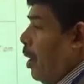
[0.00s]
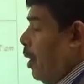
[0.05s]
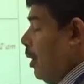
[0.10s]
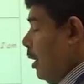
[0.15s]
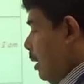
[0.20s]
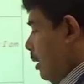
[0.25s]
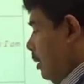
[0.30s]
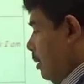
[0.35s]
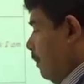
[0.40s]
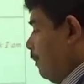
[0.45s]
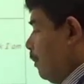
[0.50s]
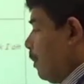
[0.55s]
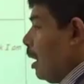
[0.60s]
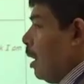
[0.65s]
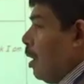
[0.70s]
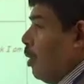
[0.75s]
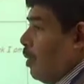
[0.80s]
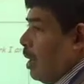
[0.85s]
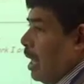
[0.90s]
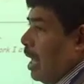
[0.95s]
a point,
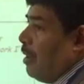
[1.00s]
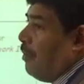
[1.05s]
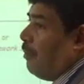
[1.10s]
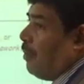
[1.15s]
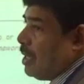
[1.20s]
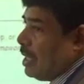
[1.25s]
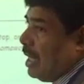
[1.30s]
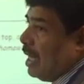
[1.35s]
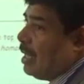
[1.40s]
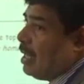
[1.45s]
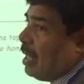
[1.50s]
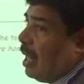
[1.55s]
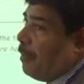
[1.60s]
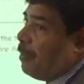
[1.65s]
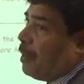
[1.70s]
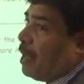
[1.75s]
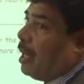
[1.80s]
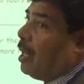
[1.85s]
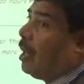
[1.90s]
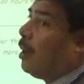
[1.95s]
when I
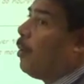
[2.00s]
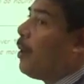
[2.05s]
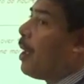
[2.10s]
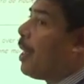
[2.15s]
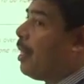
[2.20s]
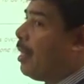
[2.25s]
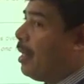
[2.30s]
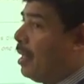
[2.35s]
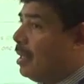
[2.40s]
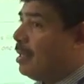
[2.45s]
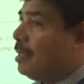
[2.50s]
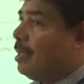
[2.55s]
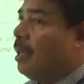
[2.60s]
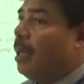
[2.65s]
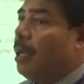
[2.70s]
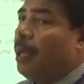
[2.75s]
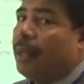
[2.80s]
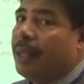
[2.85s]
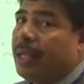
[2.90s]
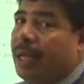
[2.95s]
emphasize something with
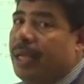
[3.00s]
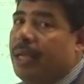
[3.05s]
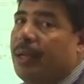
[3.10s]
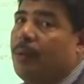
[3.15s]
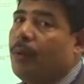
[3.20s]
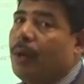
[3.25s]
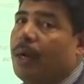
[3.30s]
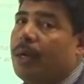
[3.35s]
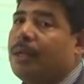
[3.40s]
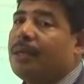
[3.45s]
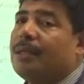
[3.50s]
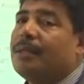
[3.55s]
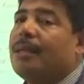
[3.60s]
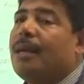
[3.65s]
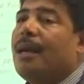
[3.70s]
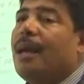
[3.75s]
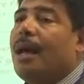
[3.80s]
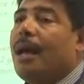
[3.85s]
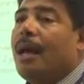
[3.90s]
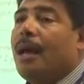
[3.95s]
these three
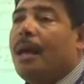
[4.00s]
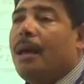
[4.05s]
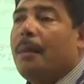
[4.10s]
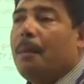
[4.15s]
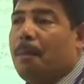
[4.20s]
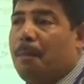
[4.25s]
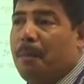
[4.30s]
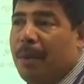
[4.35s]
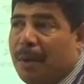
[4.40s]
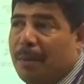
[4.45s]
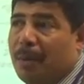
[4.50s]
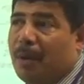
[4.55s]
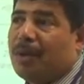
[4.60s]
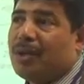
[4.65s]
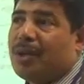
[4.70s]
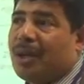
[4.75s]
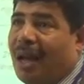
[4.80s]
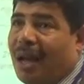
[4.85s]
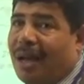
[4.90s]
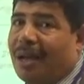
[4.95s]
words,
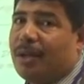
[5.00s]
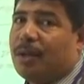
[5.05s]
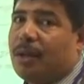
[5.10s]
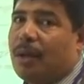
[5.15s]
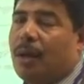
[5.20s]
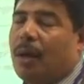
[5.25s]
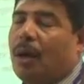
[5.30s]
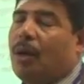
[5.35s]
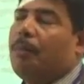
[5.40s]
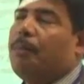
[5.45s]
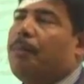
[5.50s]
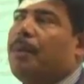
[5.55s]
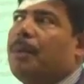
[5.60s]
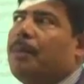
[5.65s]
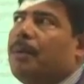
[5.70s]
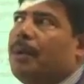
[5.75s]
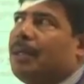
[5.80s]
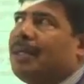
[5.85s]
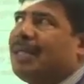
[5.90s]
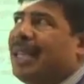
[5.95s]
people
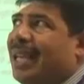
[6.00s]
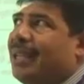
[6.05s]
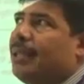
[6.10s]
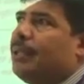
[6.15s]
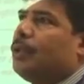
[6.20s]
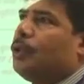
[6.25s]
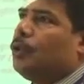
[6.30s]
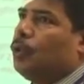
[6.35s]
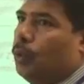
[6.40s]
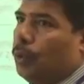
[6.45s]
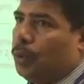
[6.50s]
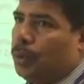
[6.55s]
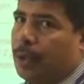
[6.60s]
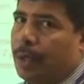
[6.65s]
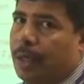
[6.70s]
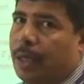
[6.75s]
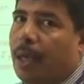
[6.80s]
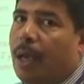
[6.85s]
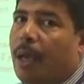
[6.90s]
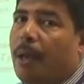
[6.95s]
tend
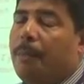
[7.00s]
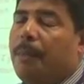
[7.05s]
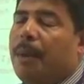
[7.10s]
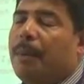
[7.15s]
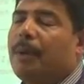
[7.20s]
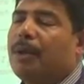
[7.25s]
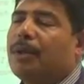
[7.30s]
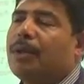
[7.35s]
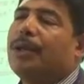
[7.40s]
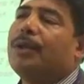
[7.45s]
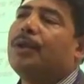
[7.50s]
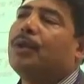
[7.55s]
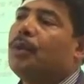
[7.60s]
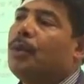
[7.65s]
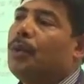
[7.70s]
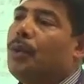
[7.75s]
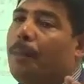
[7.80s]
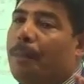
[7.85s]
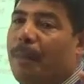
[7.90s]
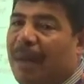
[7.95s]

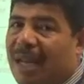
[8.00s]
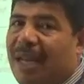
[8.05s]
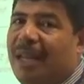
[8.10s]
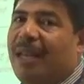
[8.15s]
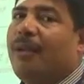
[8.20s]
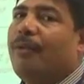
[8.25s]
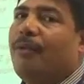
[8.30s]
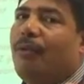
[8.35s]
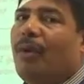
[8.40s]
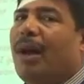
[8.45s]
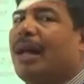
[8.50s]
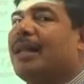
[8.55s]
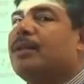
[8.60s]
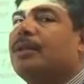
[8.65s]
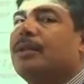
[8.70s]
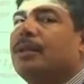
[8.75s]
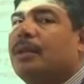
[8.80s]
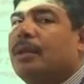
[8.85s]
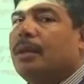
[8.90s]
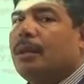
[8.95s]
to believe
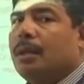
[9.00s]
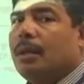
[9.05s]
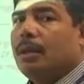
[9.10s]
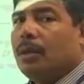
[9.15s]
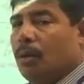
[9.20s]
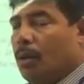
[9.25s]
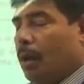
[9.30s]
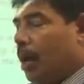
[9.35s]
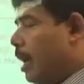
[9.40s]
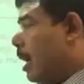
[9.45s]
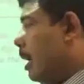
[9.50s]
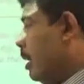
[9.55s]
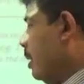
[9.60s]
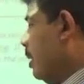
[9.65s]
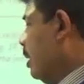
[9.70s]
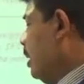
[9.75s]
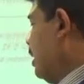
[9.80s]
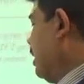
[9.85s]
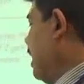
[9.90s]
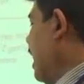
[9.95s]
what you
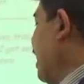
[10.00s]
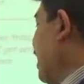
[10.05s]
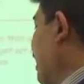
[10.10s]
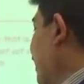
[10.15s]
are